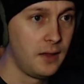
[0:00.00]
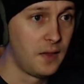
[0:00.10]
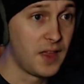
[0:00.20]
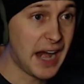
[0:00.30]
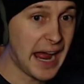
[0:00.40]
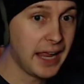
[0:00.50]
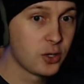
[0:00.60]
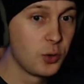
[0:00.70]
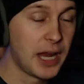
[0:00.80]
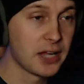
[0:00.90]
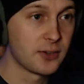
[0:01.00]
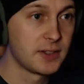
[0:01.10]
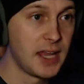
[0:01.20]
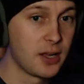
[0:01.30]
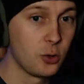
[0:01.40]
that I could actually
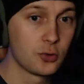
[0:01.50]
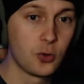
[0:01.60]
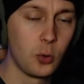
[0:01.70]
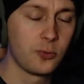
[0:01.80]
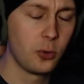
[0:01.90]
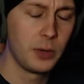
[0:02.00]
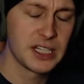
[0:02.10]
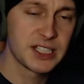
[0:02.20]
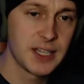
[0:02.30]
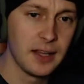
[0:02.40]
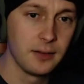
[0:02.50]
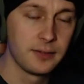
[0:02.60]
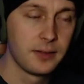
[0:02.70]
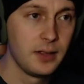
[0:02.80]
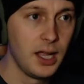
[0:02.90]
take control for
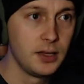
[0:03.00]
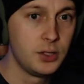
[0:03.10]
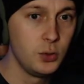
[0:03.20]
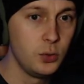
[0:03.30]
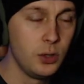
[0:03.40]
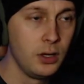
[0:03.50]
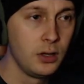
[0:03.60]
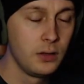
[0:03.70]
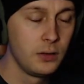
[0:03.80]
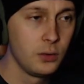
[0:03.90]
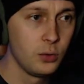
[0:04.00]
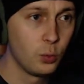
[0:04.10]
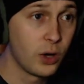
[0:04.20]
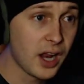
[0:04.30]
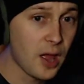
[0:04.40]
myself and do
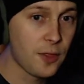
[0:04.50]
what I